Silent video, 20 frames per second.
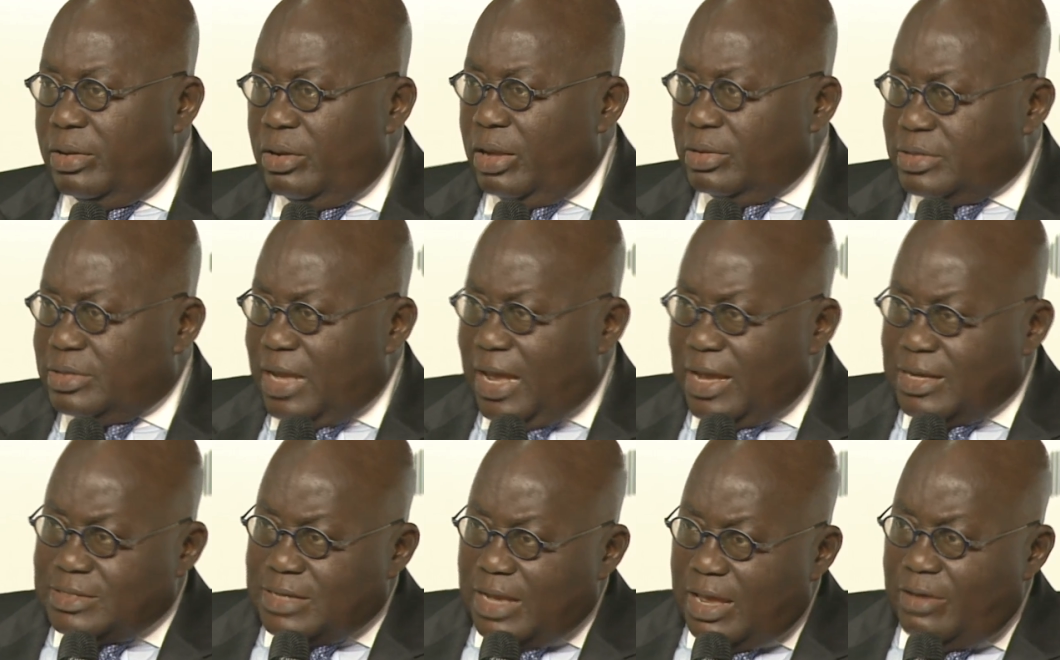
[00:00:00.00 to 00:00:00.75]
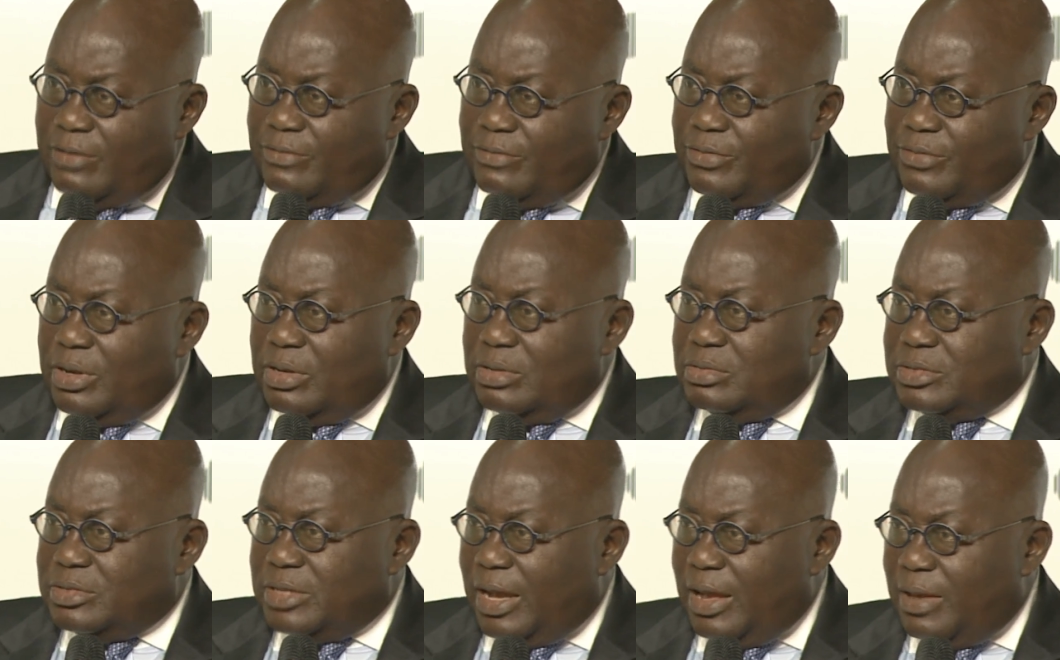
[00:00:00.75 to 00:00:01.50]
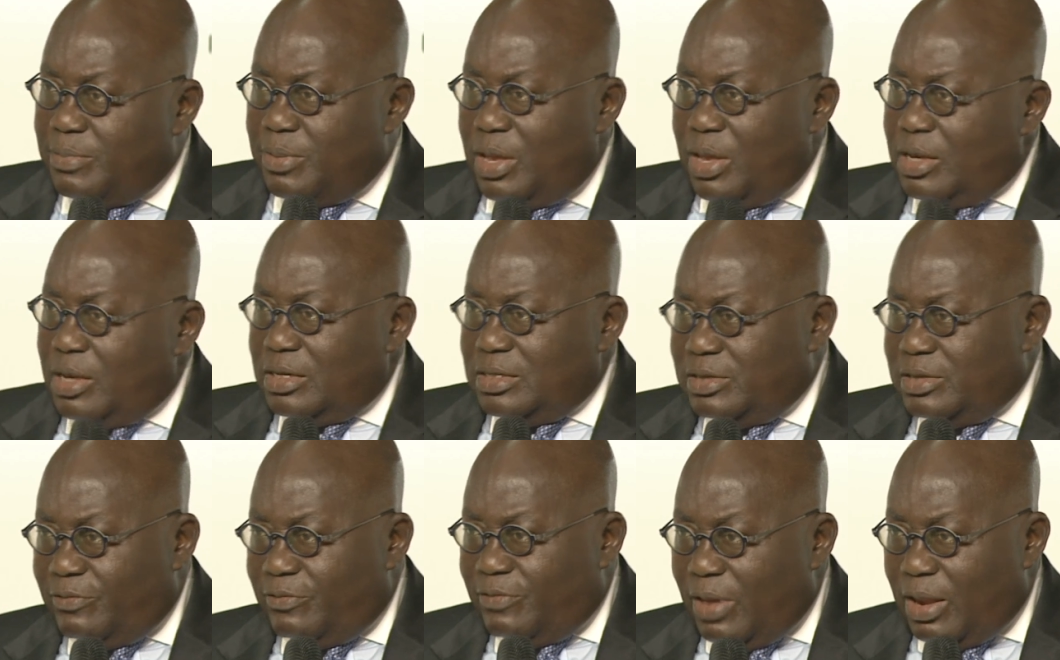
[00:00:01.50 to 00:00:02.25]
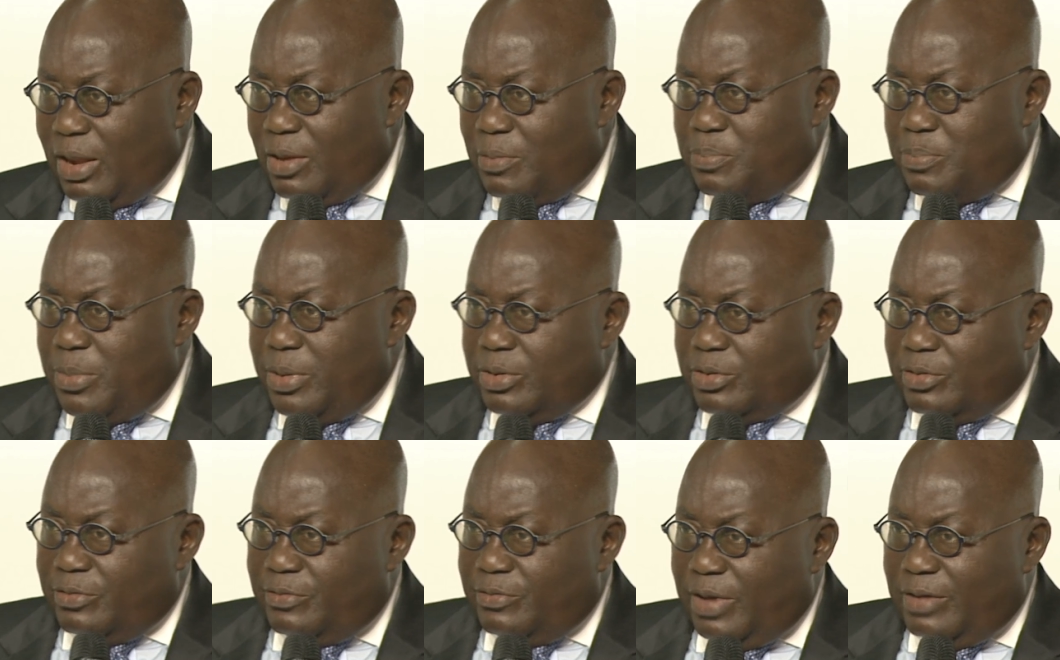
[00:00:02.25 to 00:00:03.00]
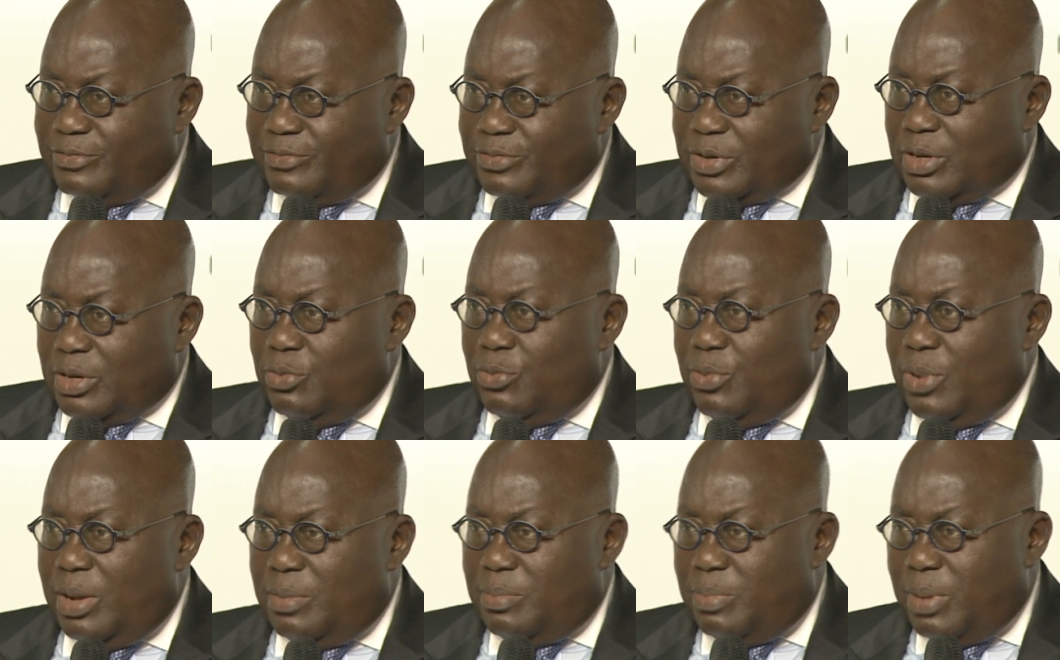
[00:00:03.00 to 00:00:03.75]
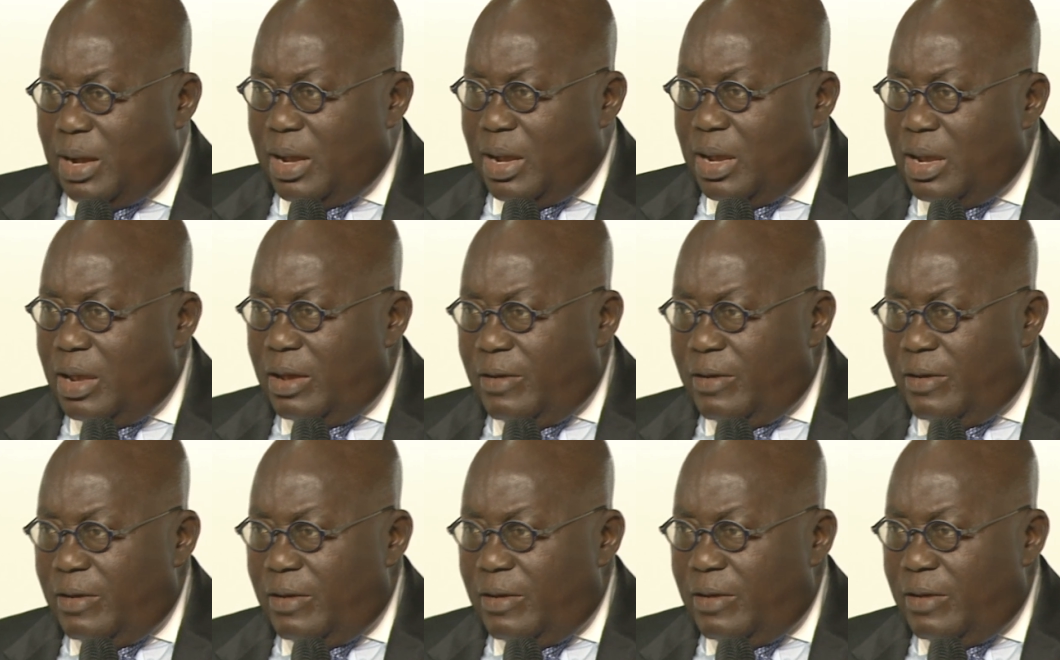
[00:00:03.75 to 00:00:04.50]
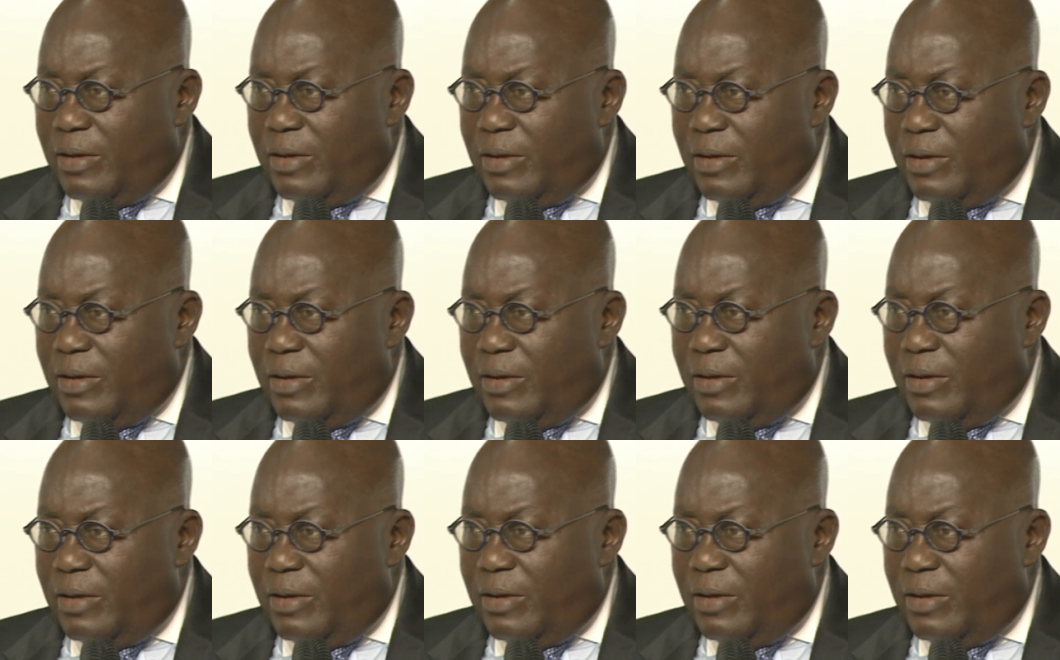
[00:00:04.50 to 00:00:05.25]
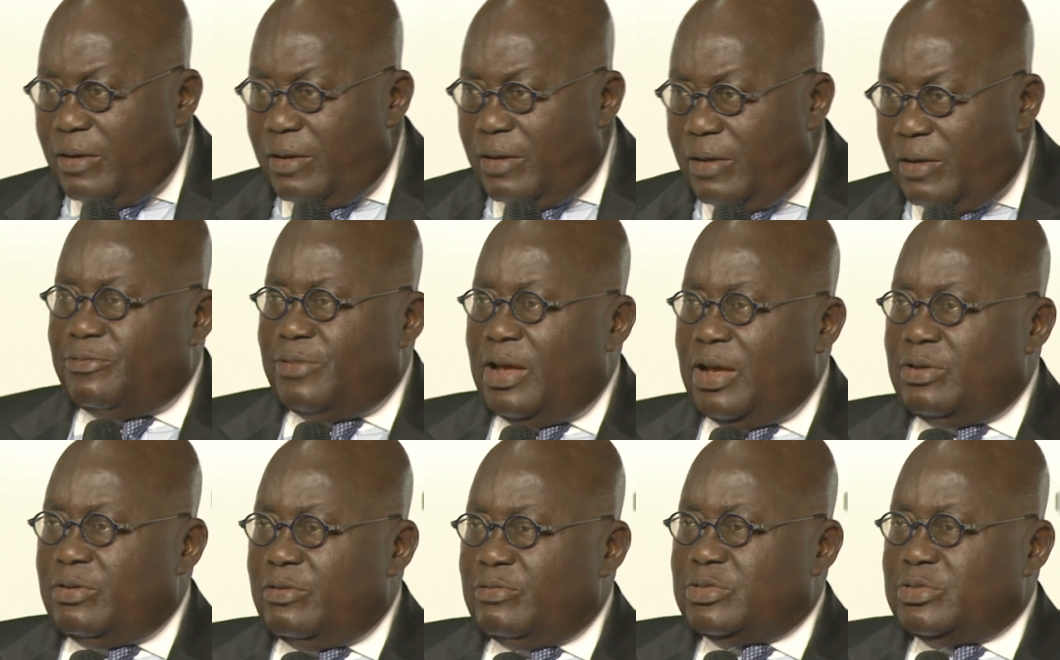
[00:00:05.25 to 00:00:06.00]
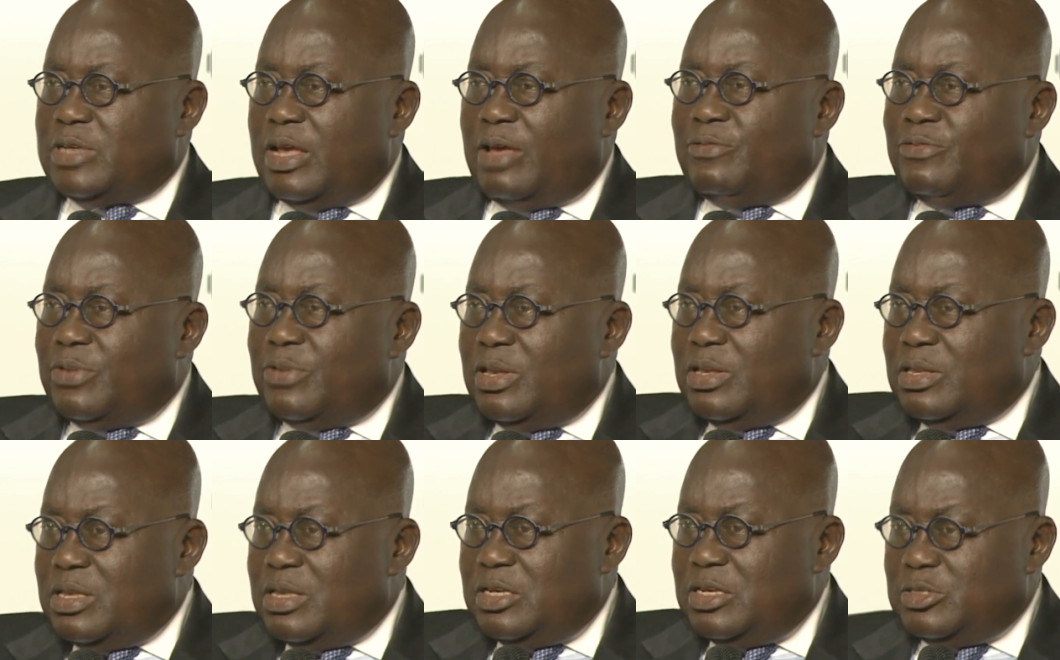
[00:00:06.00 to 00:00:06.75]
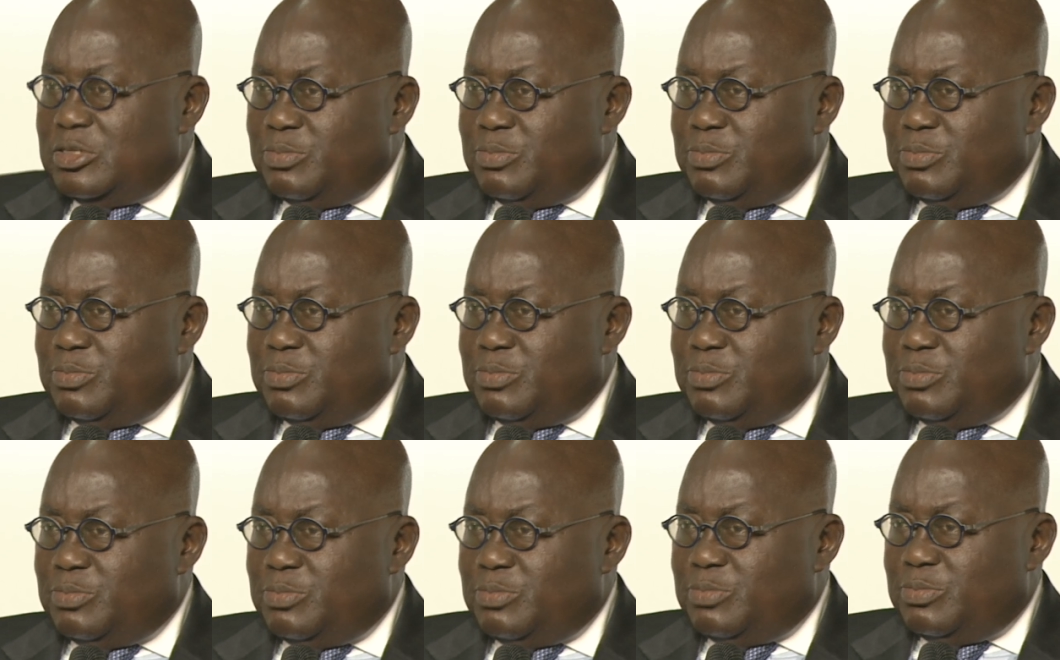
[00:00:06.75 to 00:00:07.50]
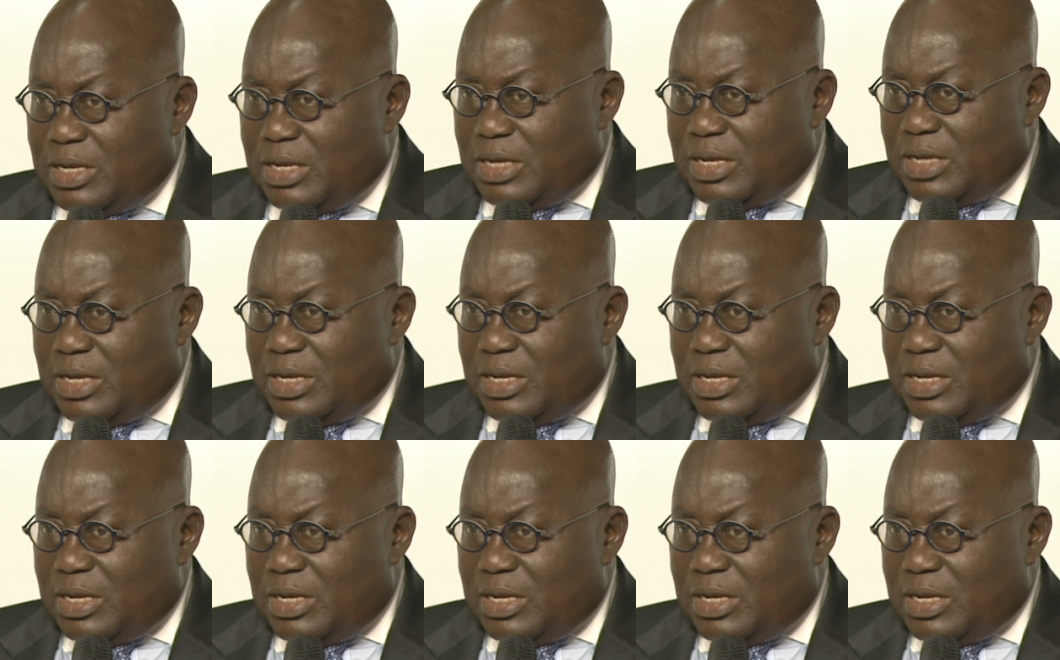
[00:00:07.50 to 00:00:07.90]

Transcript: tax haven type development of Africa, whereby the methods are found of siphoning these monies outside,